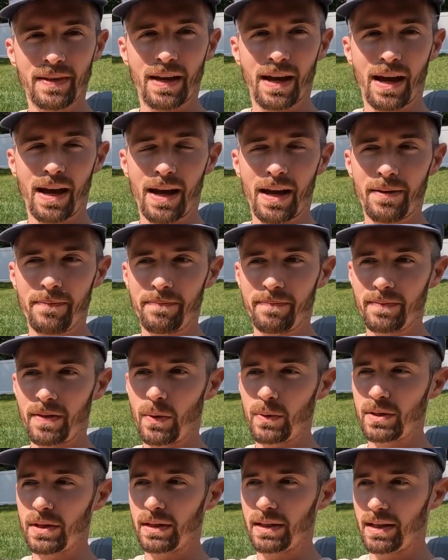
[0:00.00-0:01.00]

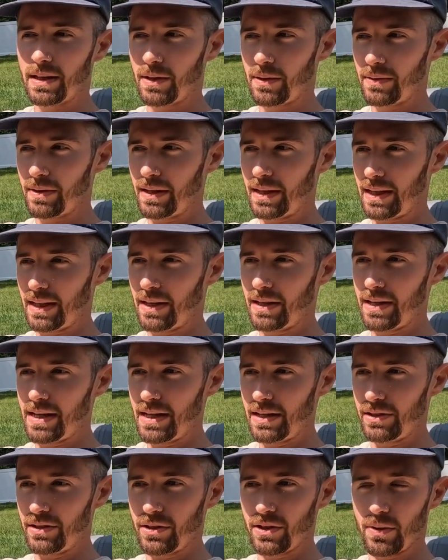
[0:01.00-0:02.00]
It was a little
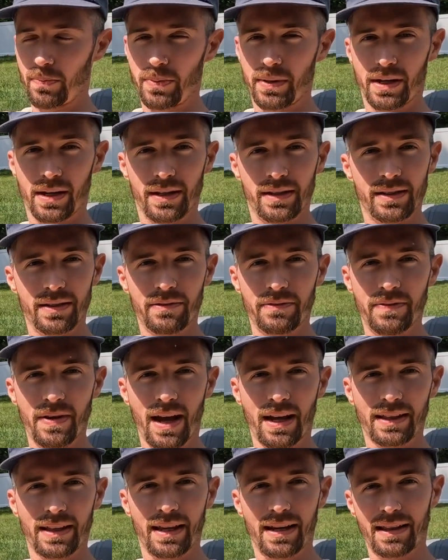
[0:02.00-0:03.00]
easier because of the
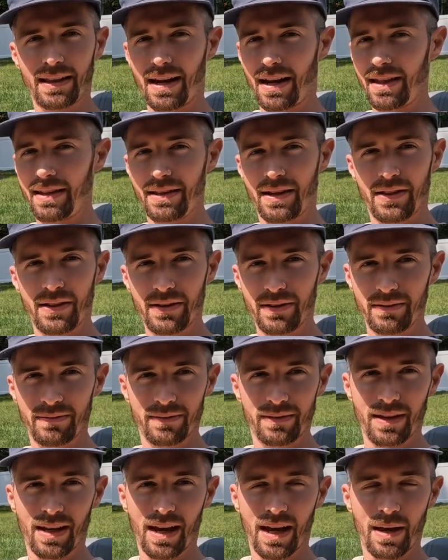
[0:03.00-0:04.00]
fact that a lot of the other
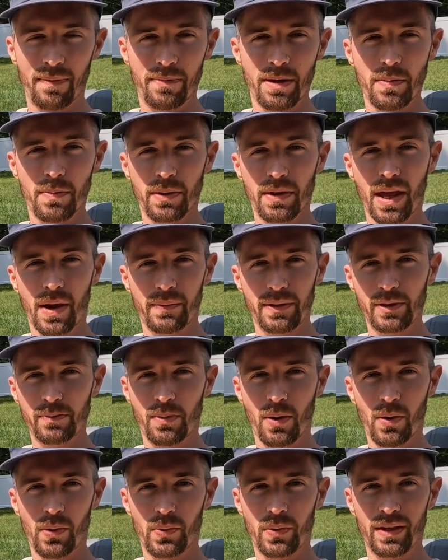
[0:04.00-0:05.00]
people that we
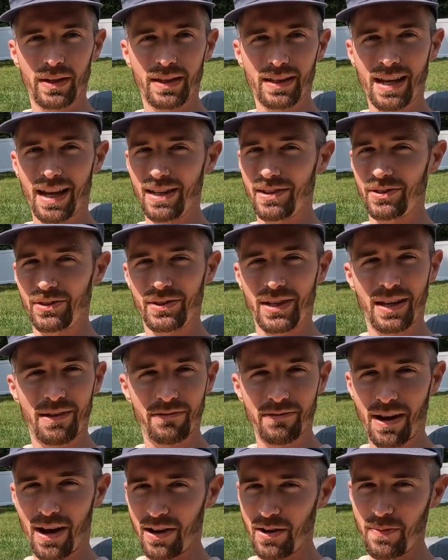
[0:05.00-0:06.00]
spoke with kind of just
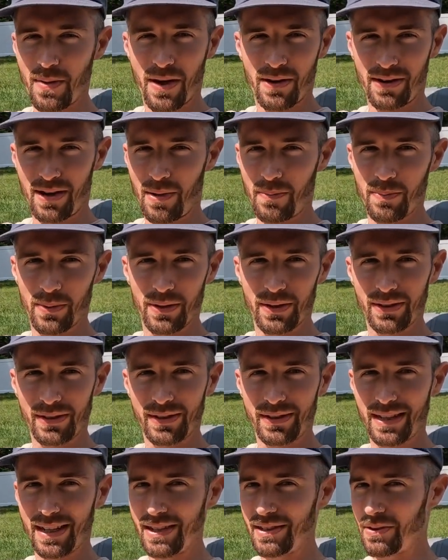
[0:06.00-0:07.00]
gave roundabout
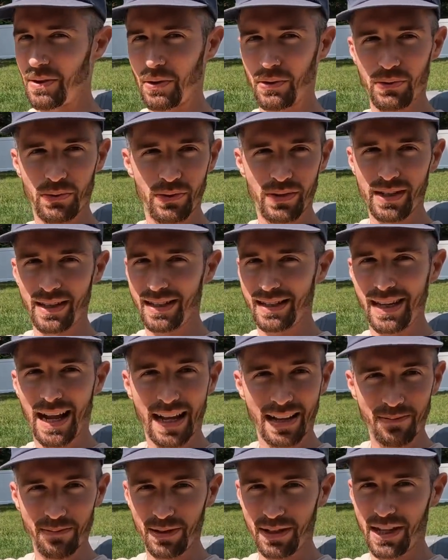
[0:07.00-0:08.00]
numbers, didn't go through the
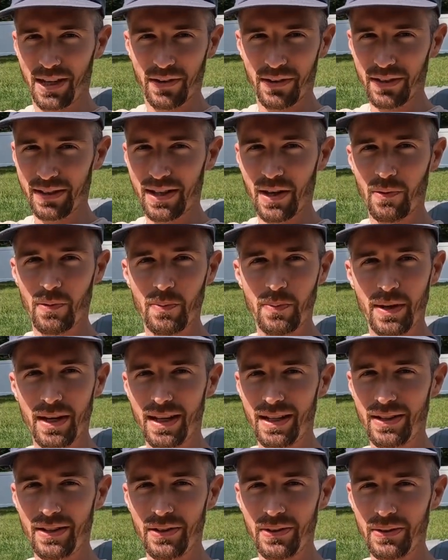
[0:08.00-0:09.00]
exact materials that were
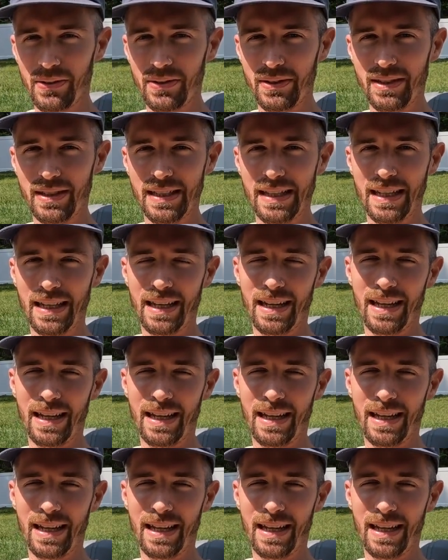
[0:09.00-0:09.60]
being used.